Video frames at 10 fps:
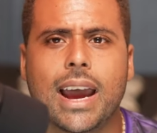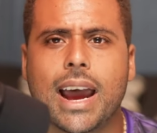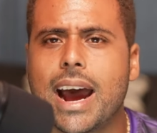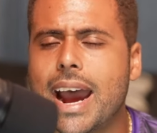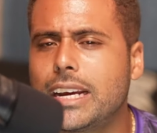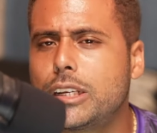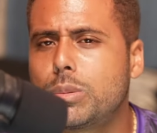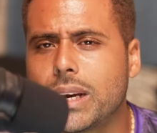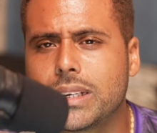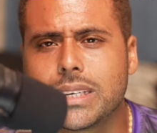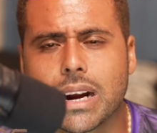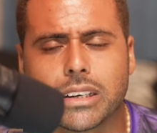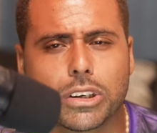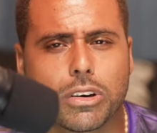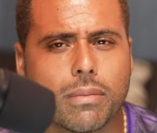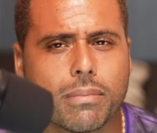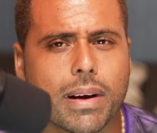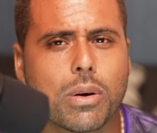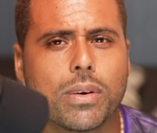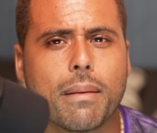I expect Saka to come back with a